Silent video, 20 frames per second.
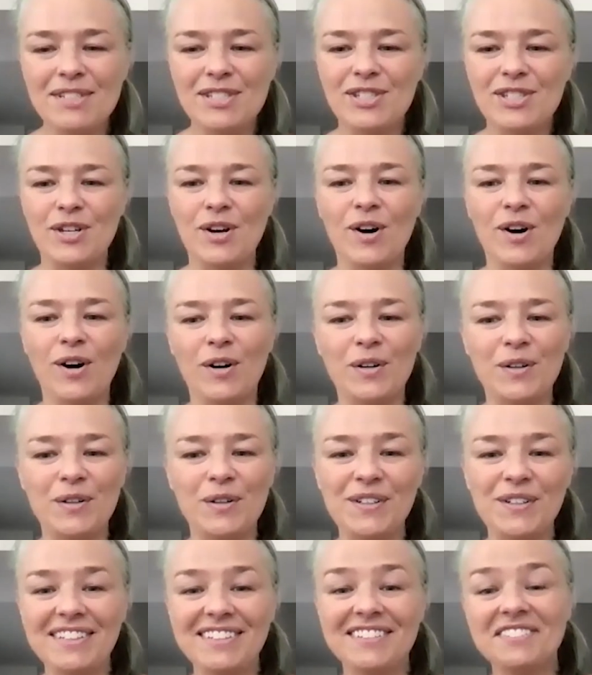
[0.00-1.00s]

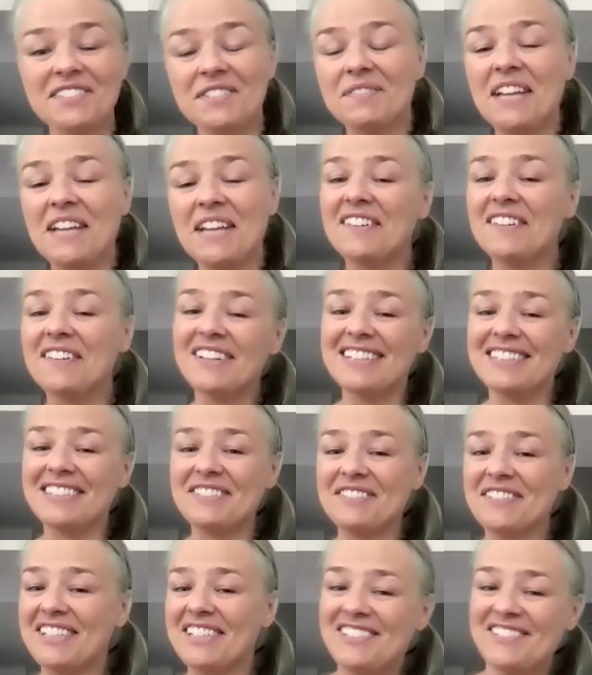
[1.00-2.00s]
So from now
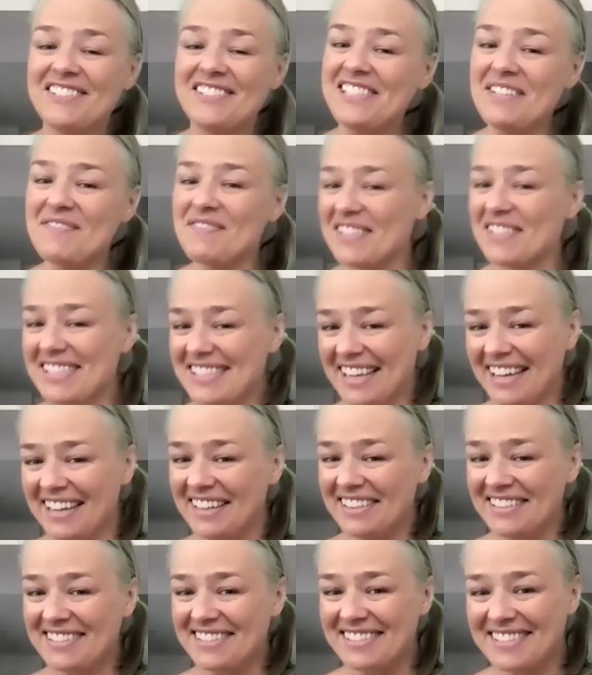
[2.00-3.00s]
on, when you see
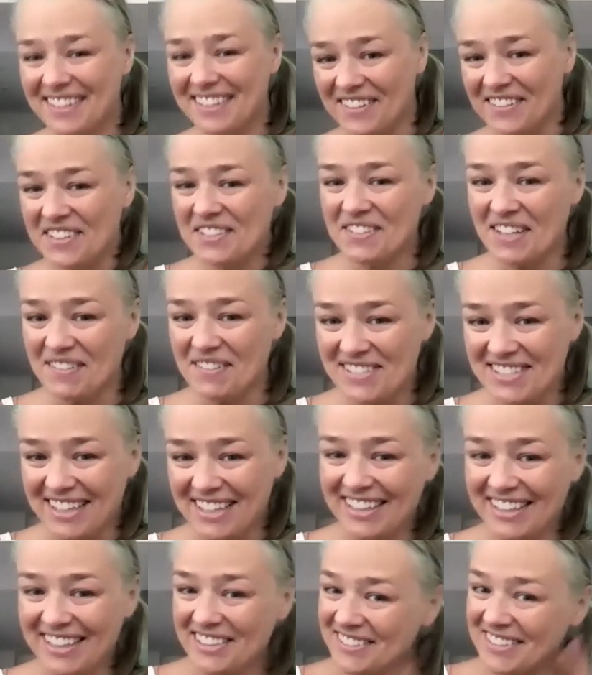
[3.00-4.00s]
mistakes on the
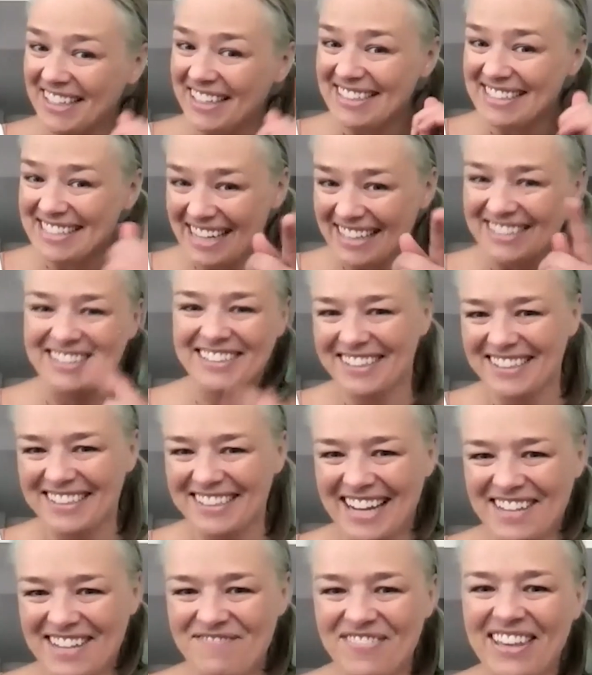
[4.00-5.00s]
website, you can tell her,
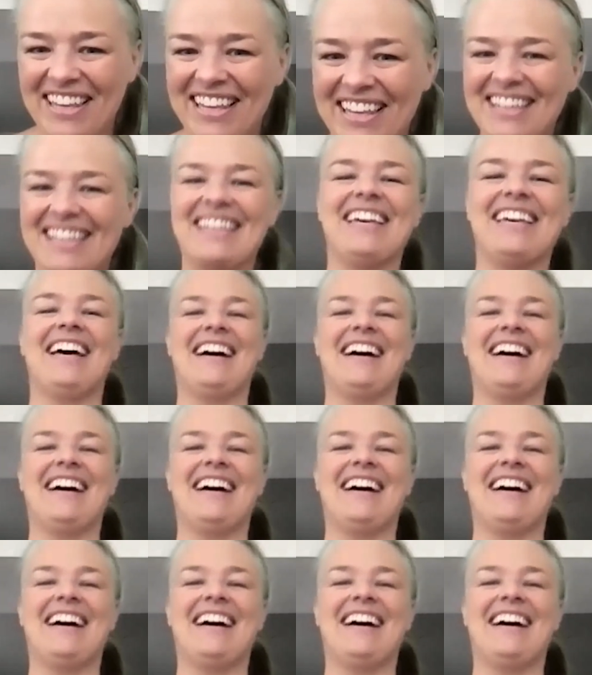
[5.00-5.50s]
not me.